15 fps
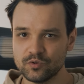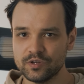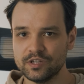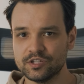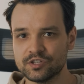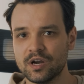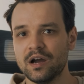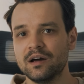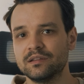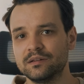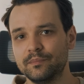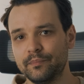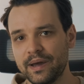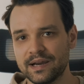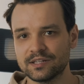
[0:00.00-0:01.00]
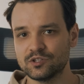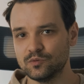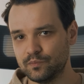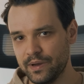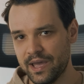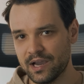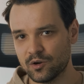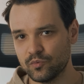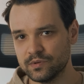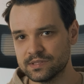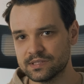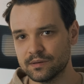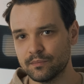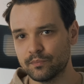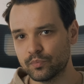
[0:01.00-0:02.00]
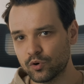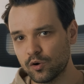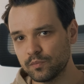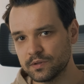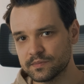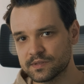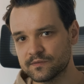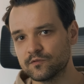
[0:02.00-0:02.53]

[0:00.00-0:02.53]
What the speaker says: each other back to back with some problems